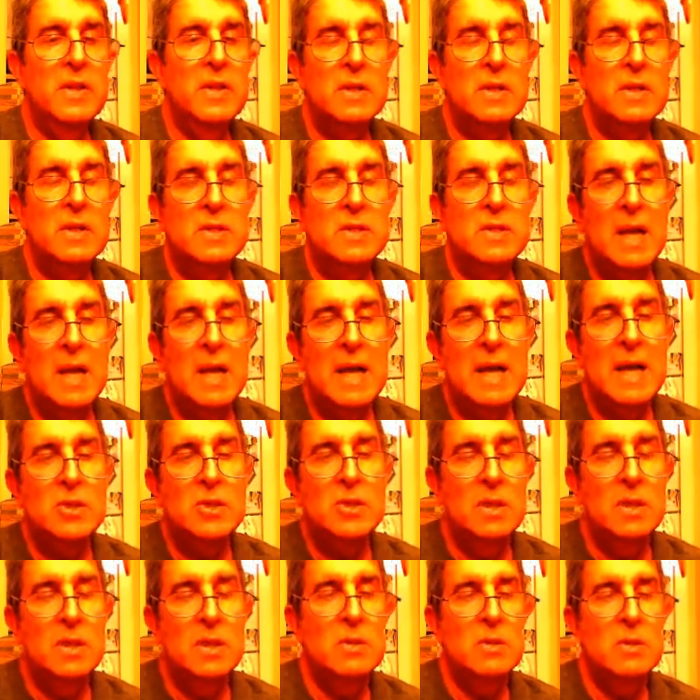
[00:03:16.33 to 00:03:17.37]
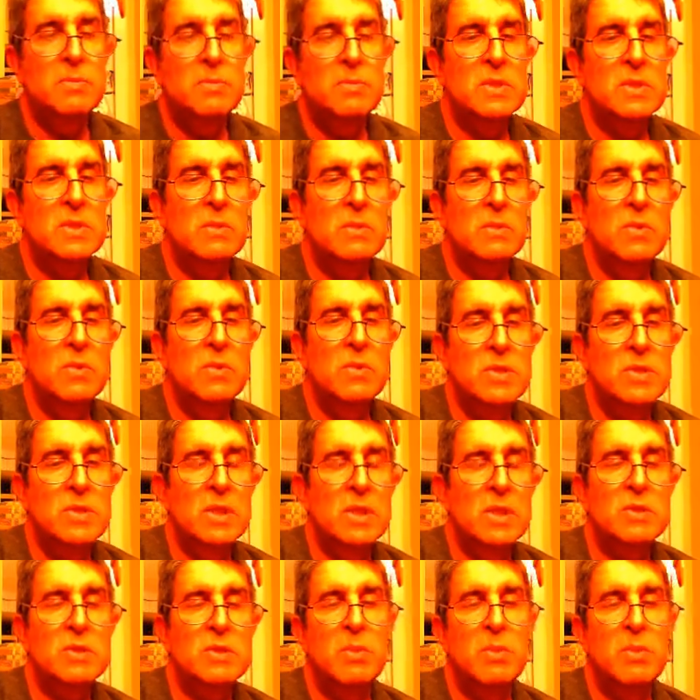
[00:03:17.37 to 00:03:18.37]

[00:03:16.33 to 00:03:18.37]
things that actually there's been some recent